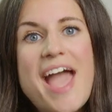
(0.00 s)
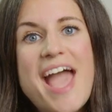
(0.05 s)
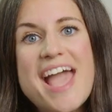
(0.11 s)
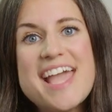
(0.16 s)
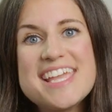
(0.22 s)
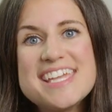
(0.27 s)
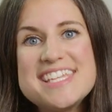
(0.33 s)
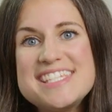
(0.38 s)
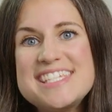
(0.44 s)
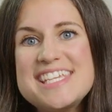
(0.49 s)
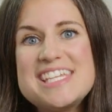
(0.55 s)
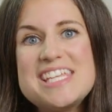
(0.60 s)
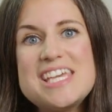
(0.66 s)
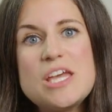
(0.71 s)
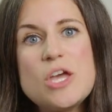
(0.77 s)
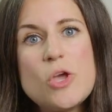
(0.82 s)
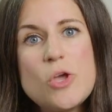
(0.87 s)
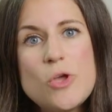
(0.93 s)
And
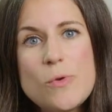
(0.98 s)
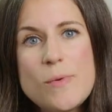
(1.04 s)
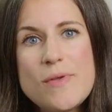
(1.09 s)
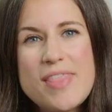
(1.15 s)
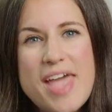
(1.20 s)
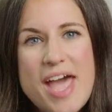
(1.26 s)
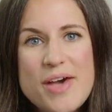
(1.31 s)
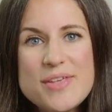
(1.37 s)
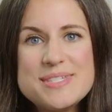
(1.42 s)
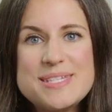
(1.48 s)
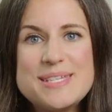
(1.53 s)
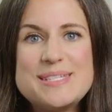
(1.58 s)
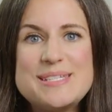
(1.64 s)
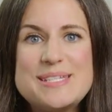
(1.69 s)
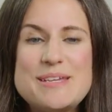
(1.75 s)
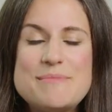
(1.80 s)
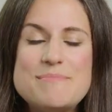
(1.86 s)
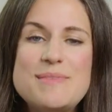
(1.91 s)
consider who in the health
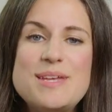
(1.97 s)
system